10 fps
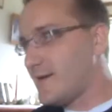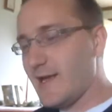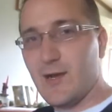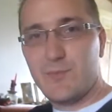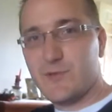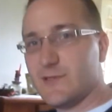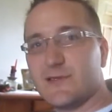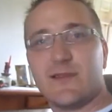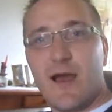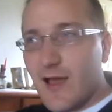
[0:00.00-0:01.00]
Kyle Busch is
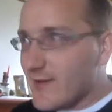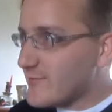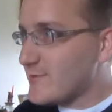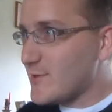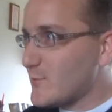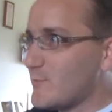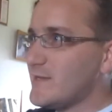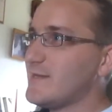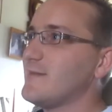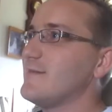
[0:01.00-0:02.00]
not having a good
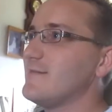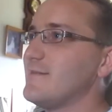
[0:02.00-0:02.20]
weekend.